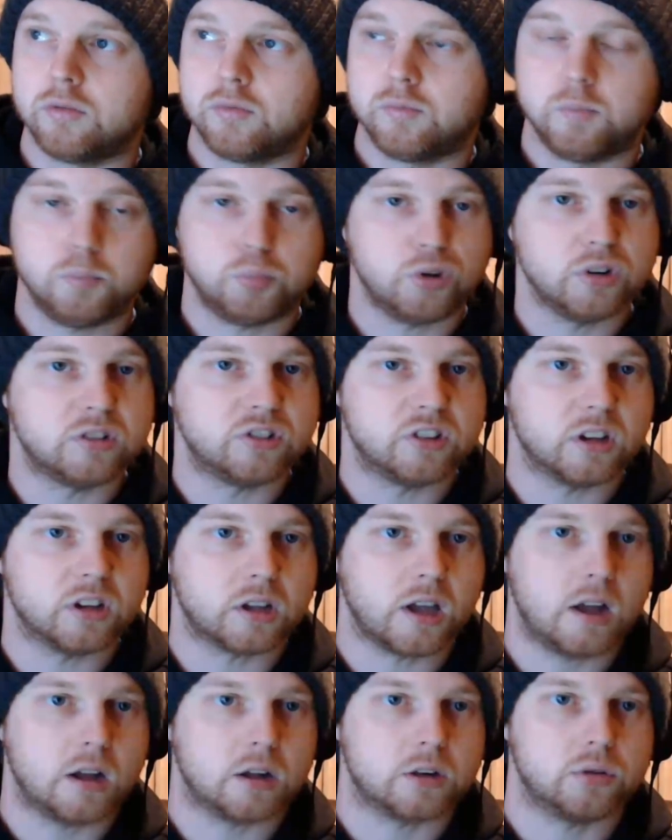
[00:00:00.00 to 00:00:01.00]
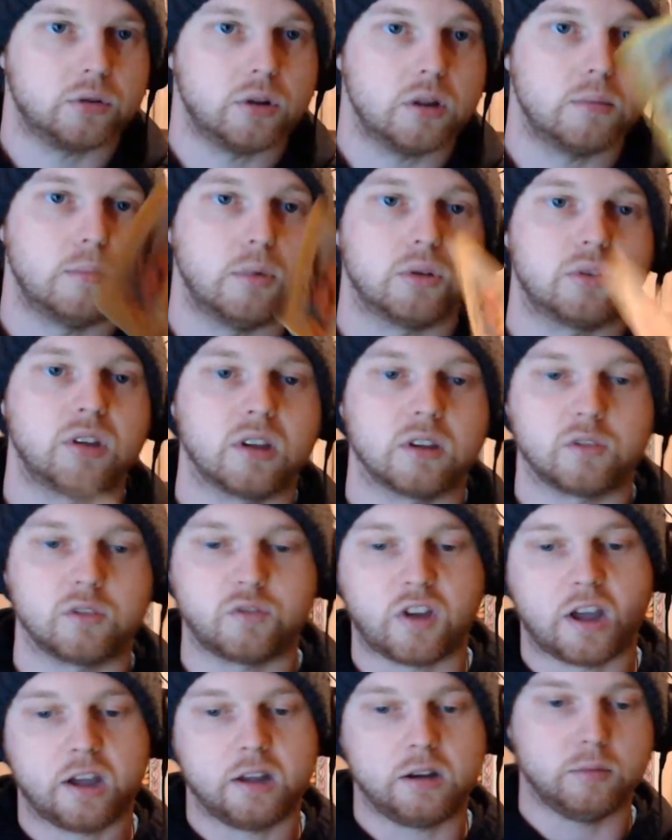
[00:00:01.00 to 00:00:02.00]
pretty sick, actually. Miltank's
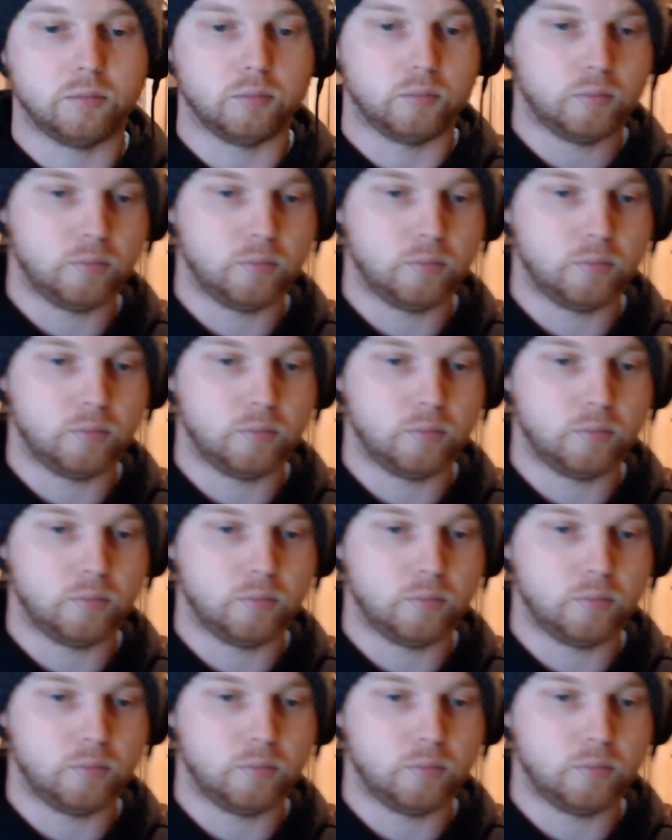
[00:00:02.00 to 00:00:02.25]
fat and